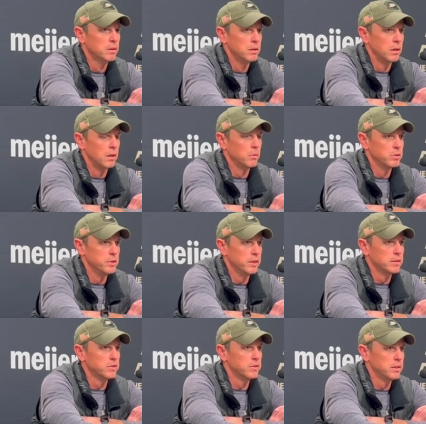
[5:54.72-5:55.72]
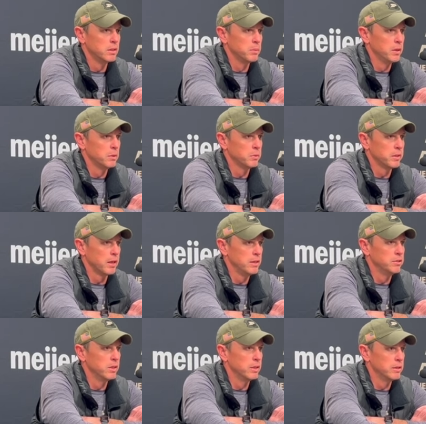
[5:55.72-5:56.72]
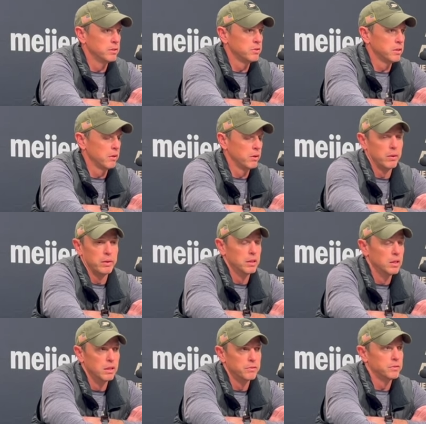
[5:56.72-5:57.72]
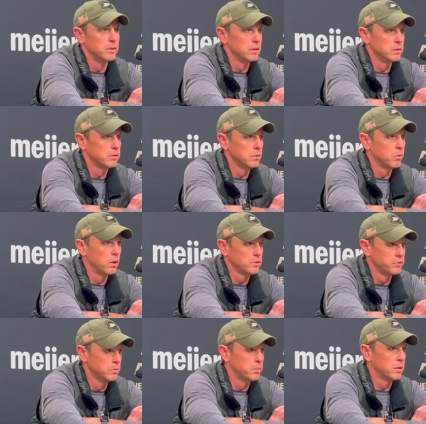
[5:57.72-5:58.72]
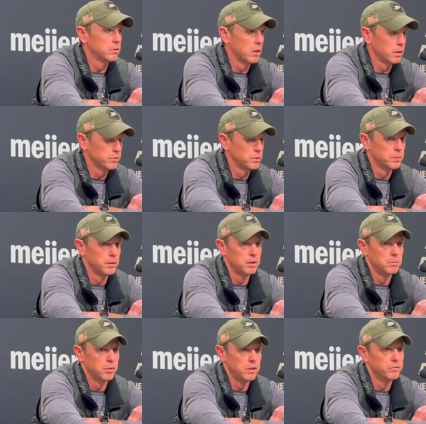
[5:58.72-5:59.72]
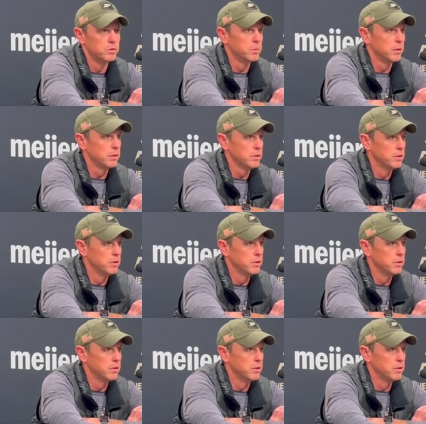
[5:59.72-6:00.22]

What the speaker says: when you get to sit in a meeting with KJ and just how he loves to watch football, talk football, and play football, you